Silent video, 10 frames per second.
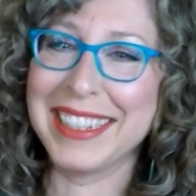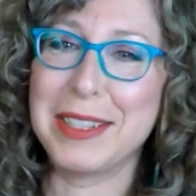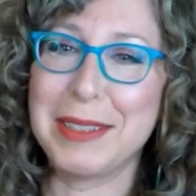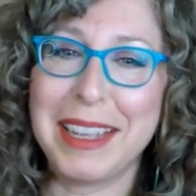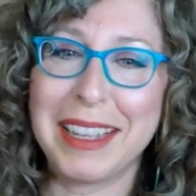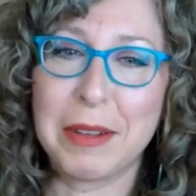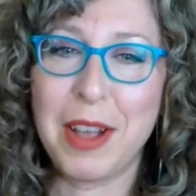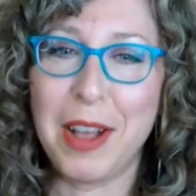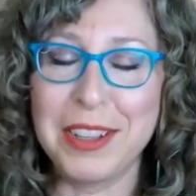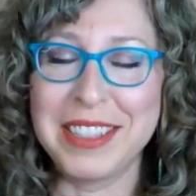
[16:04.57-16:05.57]
It's it
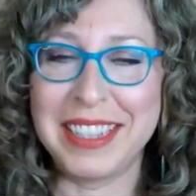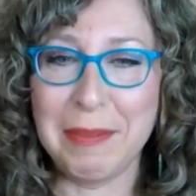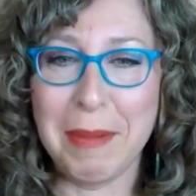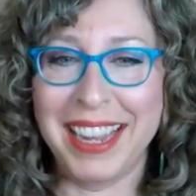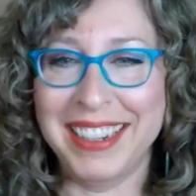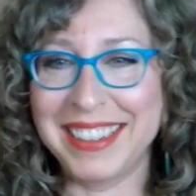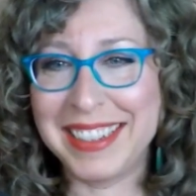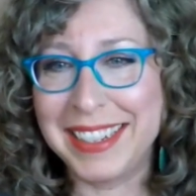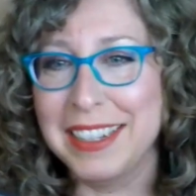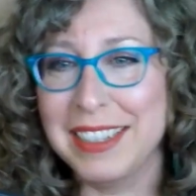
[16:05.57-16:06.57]
calls to mind
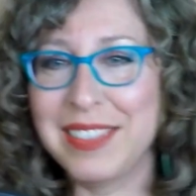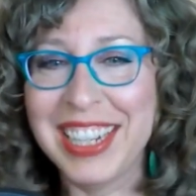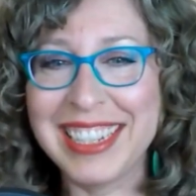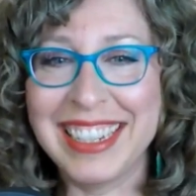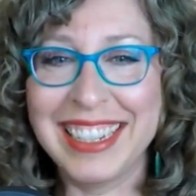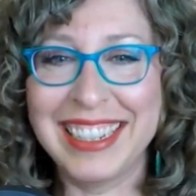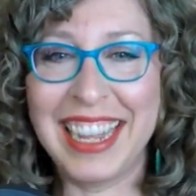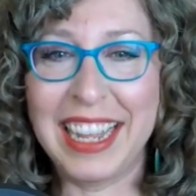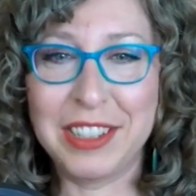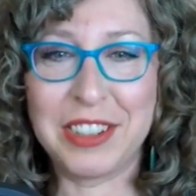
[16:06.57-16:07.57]
science fiction
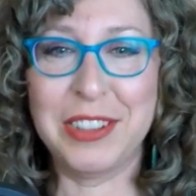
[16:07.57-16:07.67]
and